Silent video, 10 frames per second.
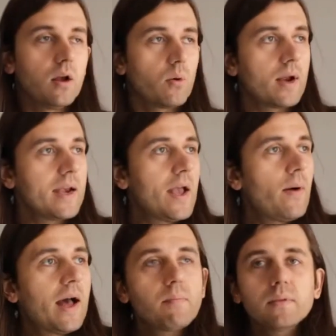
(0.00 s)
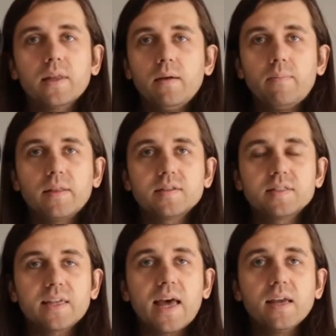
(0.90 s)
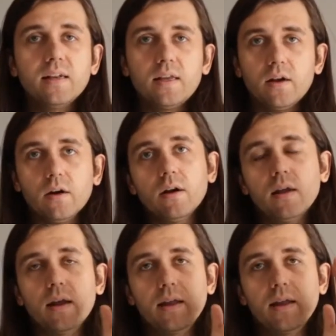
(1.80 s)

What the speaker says: Right now I'm lit by the side here,